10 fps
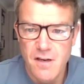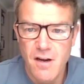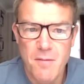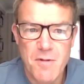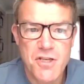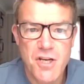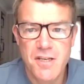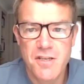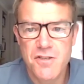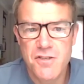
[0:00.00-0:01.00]
Climate
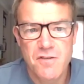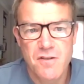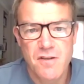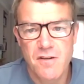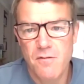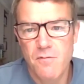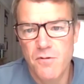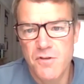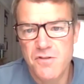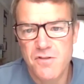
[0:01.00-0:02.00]
change
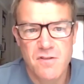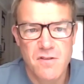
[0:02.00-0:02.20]
was